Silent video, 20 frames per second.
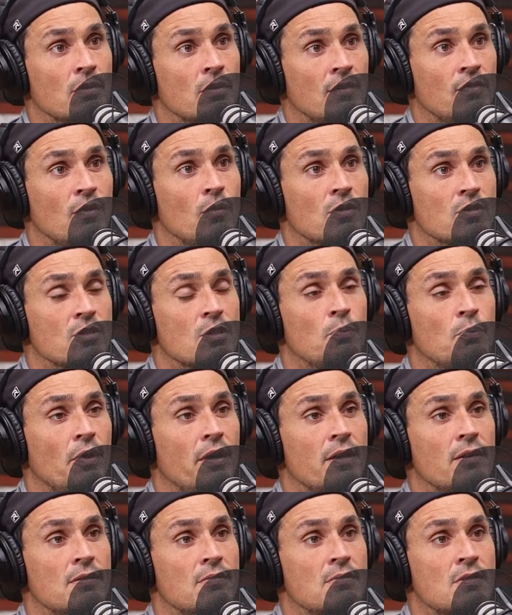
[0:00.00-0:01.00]
And if he wants to
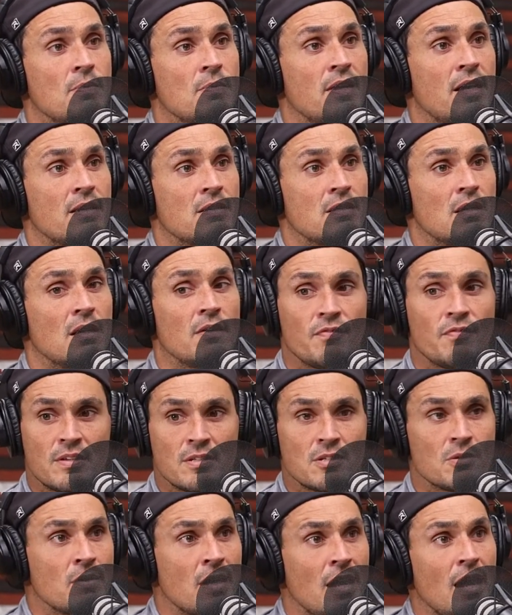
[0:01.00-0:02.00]
play some of that stuff,
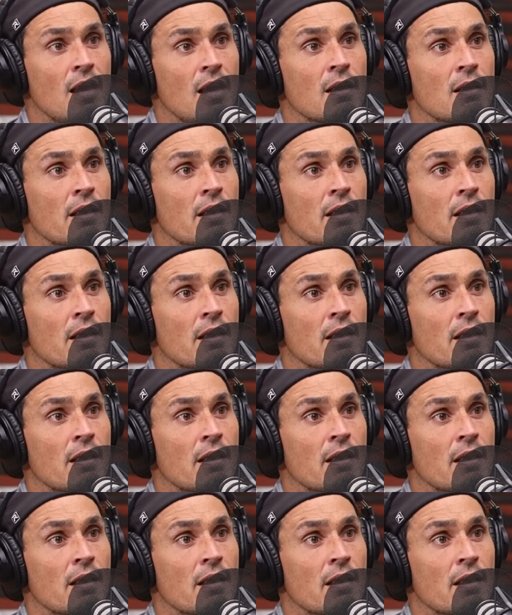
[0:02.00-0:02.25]
that's okay.